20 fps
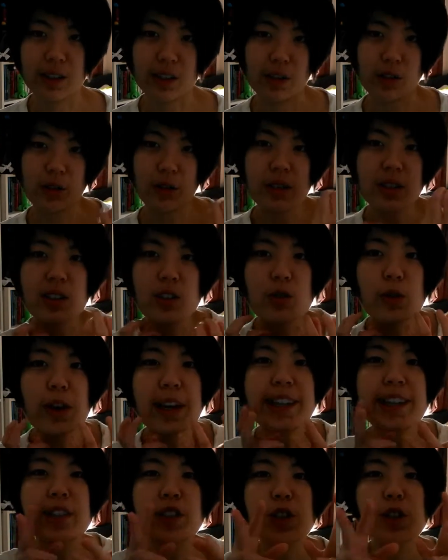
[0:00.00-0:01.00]
It's sort of
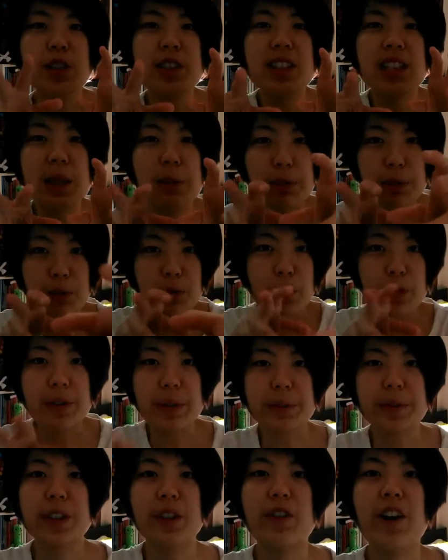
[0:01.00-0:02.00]
trying to seep through
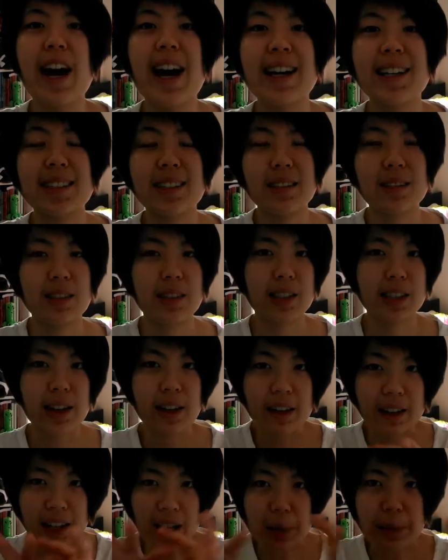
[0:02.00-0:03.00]
from the cracks, and it's kind
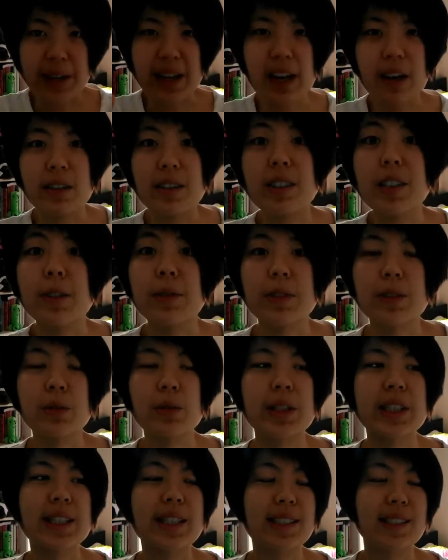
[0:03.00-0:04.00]
of coming out in different
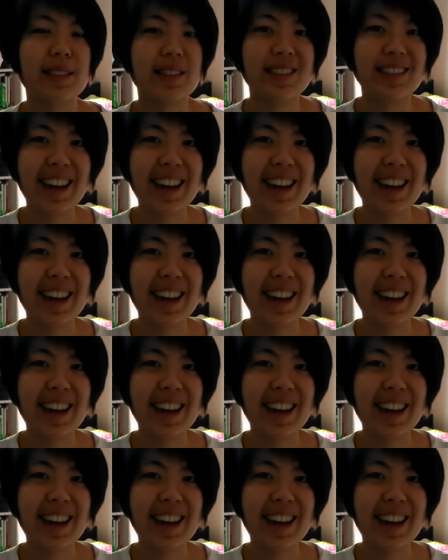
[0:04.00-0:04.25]
ways,